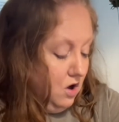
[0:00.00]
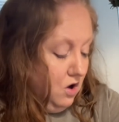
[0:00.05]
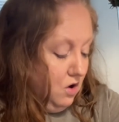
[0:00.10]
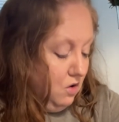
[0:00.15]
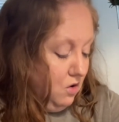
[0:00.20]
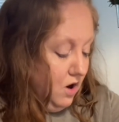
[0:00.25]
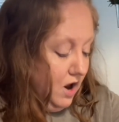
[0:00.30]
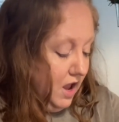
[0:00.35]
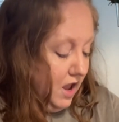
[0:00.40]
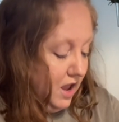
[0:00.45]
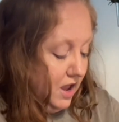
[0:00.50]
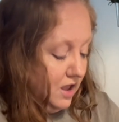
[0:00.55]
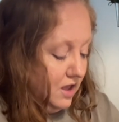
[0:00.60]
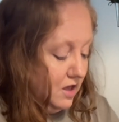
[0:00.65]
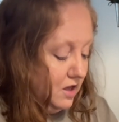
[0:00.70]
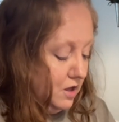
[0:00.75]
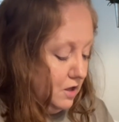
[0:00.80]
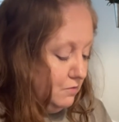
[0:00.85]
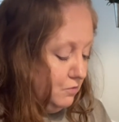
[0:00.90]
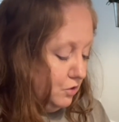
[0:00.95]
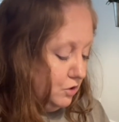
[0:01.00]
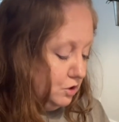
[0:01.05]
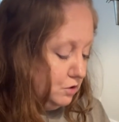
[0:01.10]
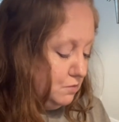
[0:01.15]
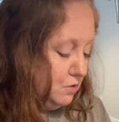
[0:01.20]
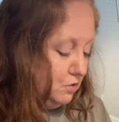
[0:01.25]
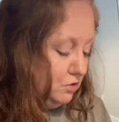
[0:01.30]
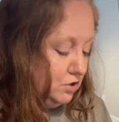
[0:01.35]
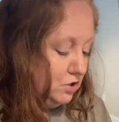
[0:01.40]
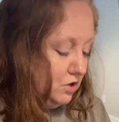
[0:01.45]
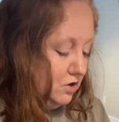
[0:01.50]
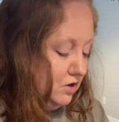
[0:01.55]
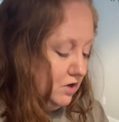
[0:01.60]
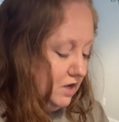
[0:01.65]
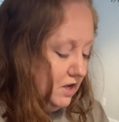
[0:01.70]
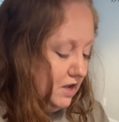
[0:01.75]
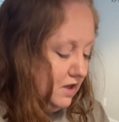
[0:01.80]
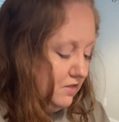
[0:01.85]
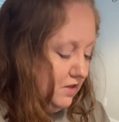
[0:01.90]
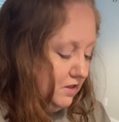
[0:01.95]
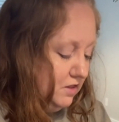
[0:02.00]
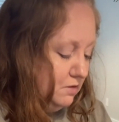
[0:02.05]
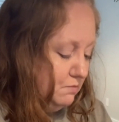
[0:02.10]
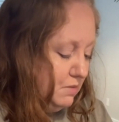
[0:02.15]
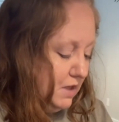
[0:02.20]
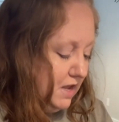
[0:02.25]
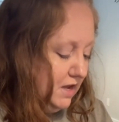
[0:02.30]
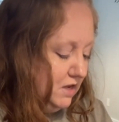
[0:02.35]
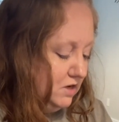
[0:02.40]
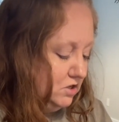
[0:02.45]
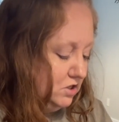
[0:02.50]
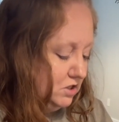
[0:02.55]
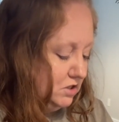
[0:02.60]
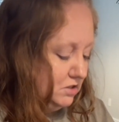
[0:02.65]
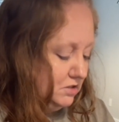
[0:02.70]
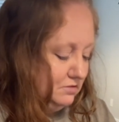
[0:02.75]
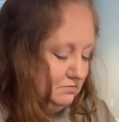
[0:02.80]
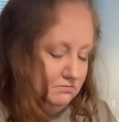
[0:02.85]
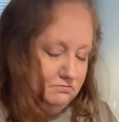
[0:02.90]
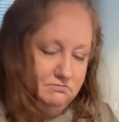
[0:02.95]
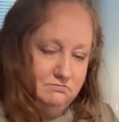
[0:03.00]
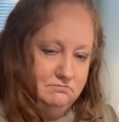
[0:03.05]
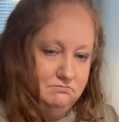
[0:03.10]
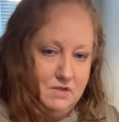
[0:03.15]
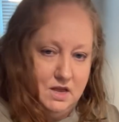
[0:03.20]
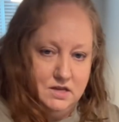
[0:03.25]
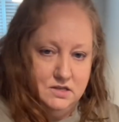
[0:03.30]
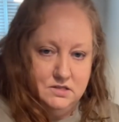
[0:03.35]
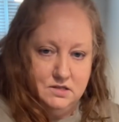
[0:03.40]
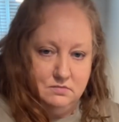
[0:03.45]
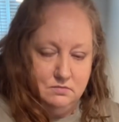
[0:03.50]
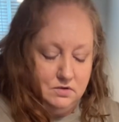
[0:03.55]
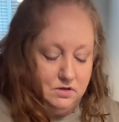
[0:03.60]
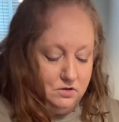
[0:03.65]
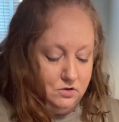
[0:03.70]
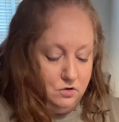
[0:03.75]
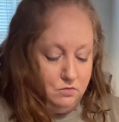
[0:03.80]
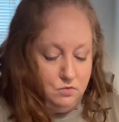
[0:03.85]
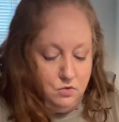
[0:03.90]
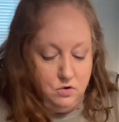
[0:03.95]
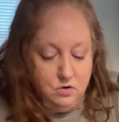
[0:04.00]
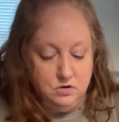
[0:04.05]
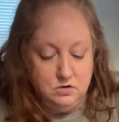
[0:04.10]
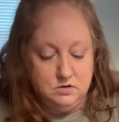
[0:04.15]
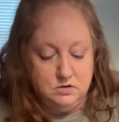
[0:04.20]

or ham or smoked turkey, I think the bacon just makes it a little more